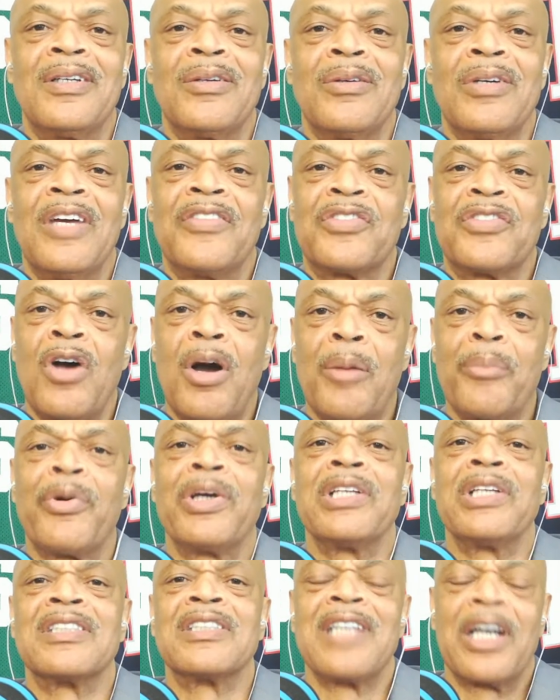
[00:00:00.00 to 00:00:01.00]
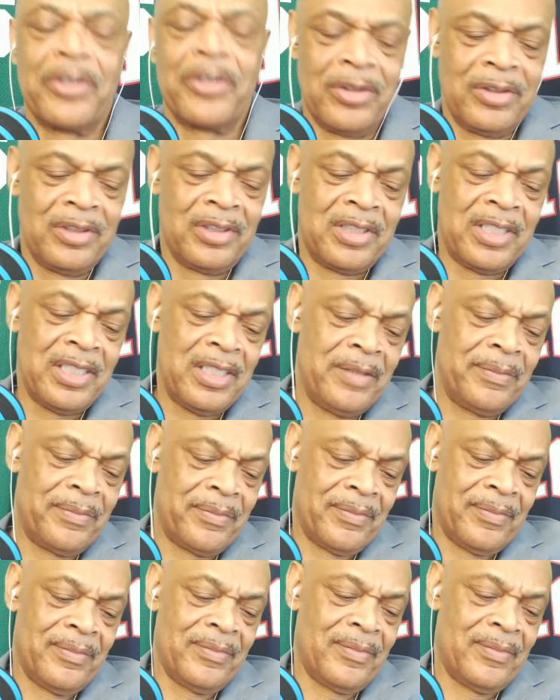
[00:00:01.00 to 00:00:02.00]
if Tom Brady's not on this team.
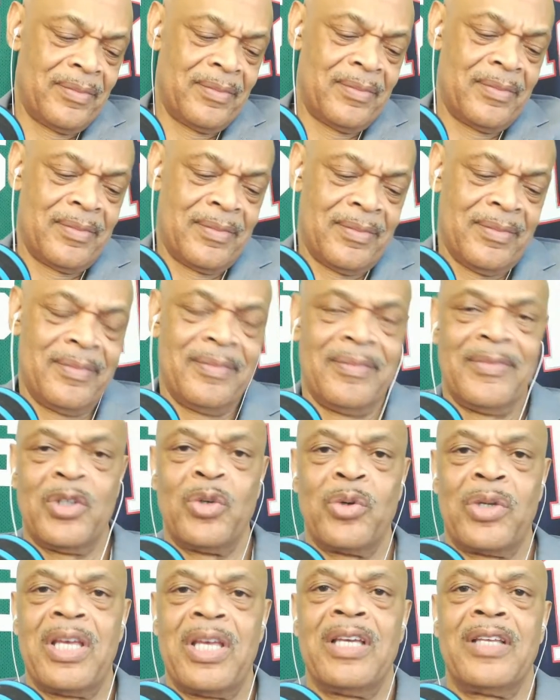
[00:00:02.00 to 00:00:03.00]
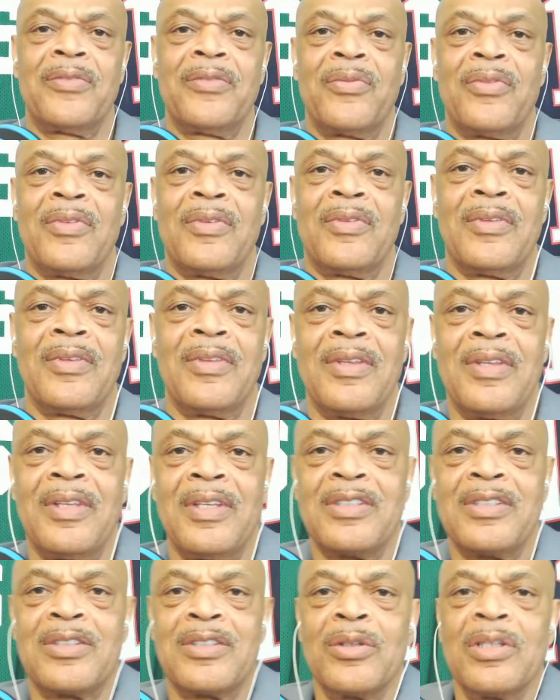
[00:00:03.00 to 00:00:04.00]
Okay?
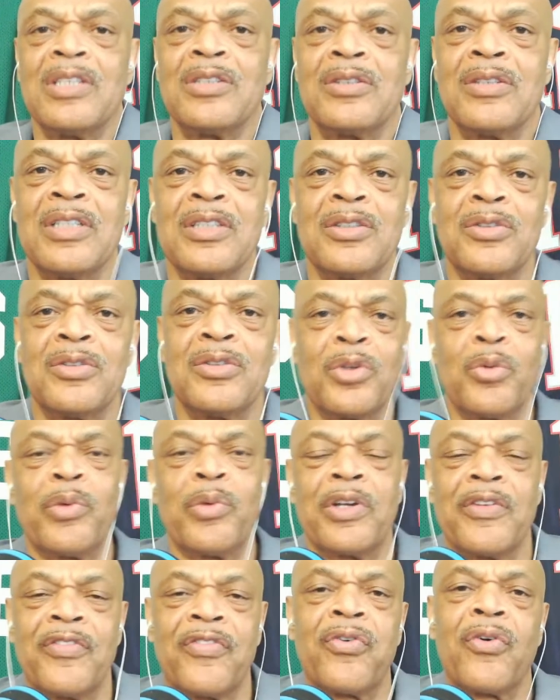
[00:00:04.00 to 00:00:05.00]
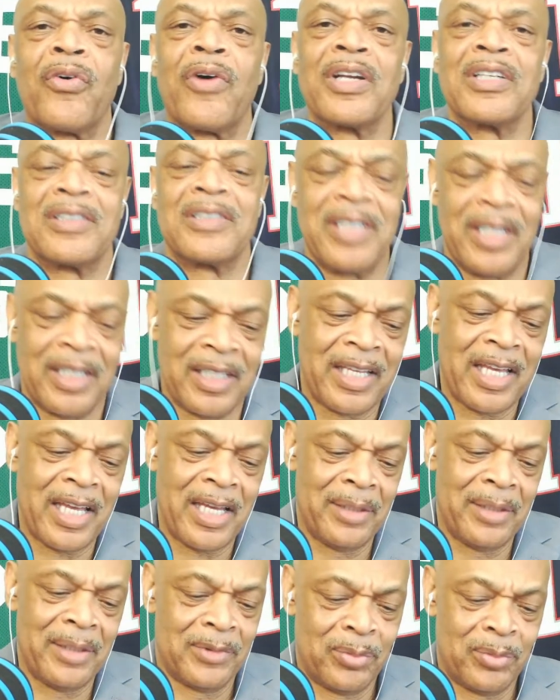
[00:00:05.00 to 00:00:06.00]
He's only winning 4 out of 10
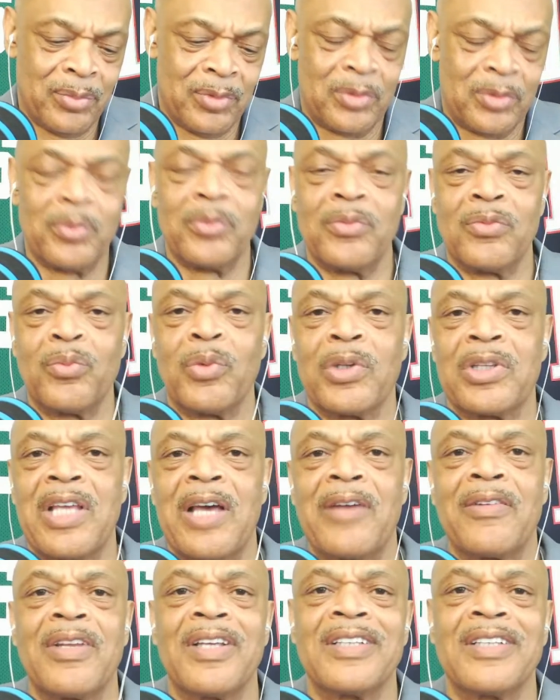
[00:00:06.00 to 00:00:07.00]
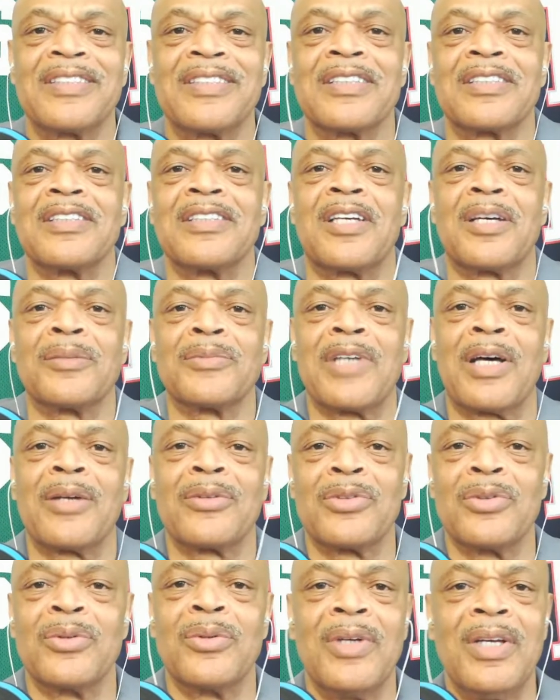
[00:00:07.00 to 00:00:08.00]
games, which is what that essentially comes out
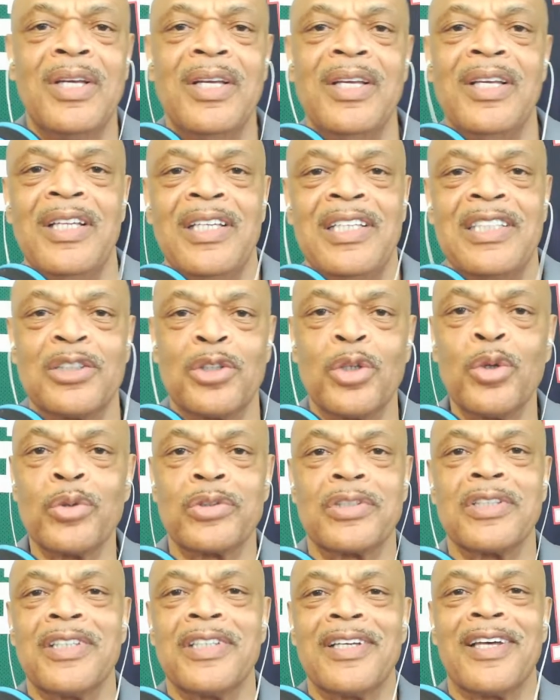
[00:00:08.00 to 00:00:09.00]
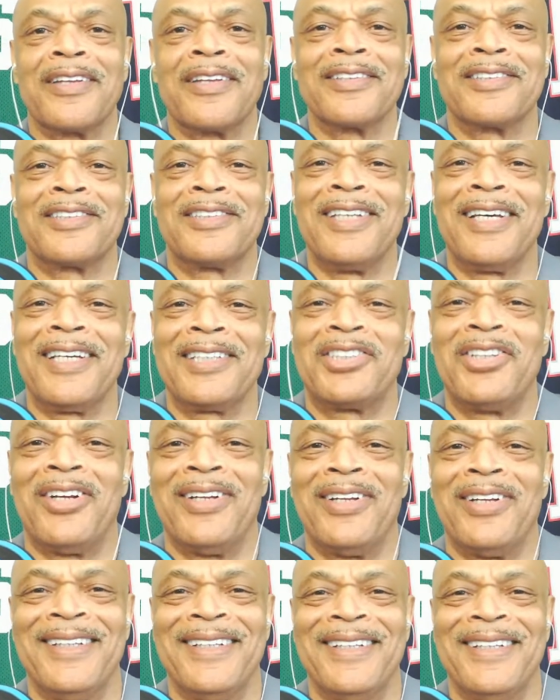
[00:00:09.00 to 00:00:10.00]
to. He's losing the other 6.
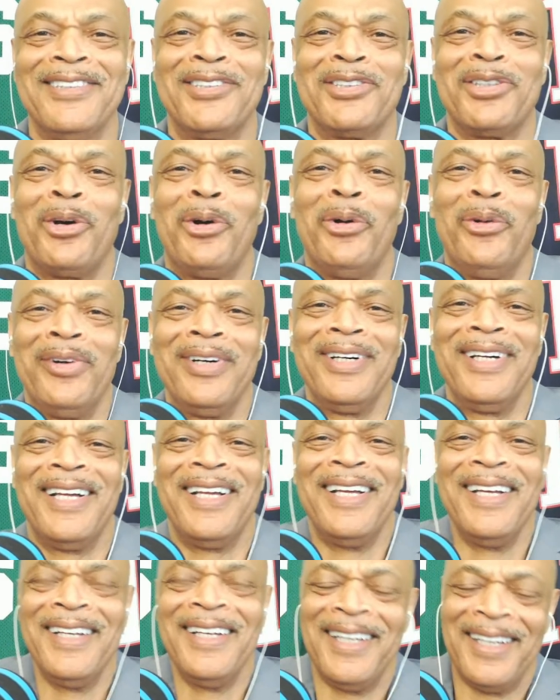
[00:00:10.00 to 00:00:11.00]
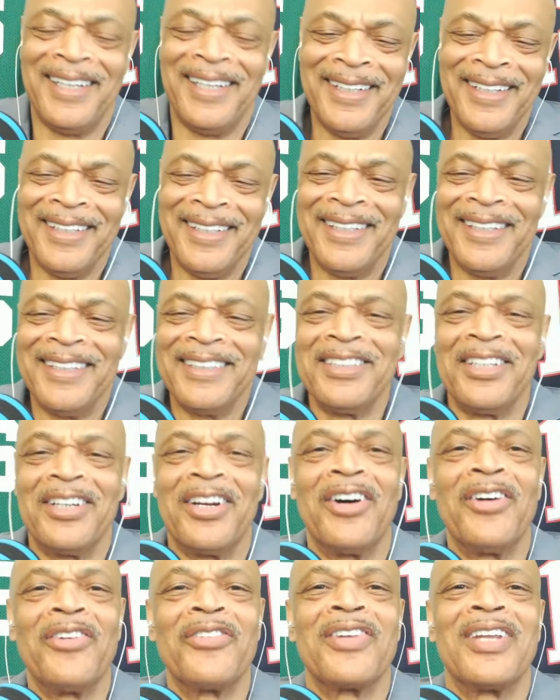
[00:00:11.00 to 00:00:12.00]
So, you
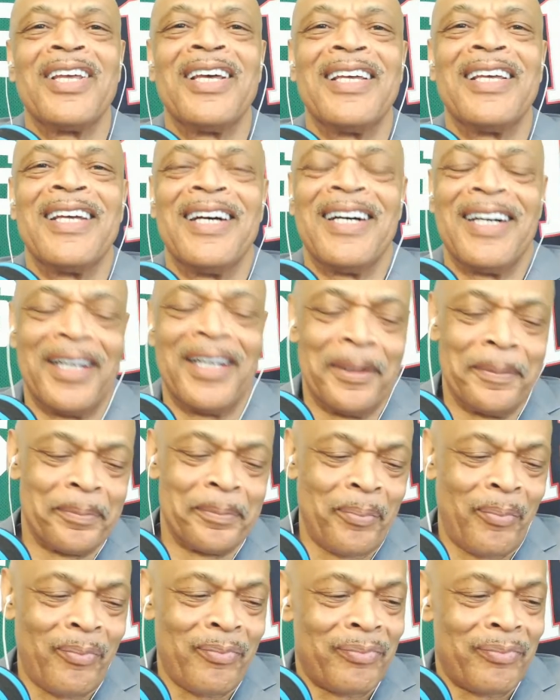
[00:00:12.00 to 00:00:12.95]
know, um,